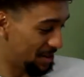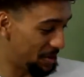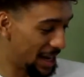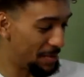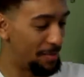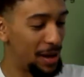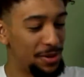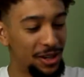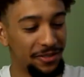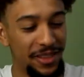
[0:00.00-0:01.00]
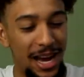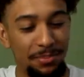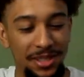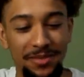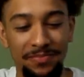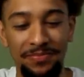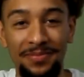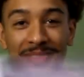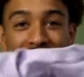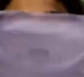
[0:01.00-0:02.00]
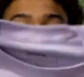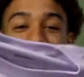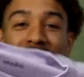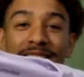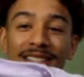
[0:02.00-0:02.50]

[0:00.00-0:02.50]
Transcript: We got my baby girl froppy. You know I need